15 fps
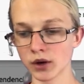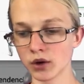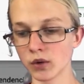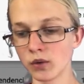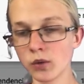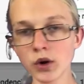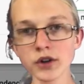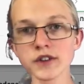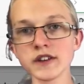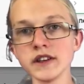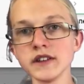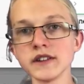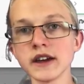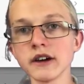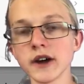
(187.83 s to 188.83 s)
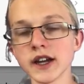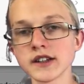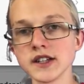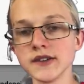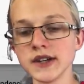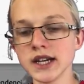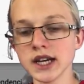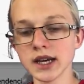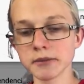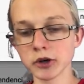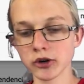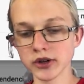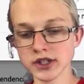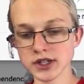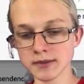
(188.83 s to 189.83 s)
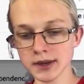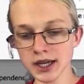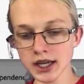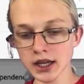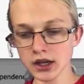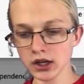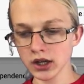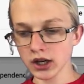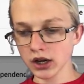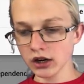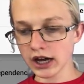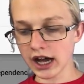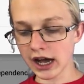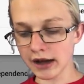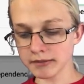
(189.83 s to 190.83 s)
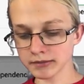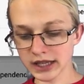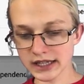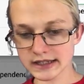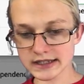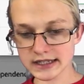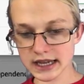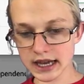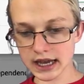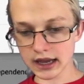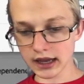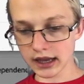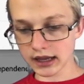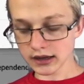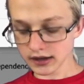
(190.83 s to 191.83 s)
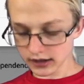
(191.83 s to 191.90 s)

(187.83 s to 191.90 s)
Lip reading: Well, what is our activity name going to be? Let's say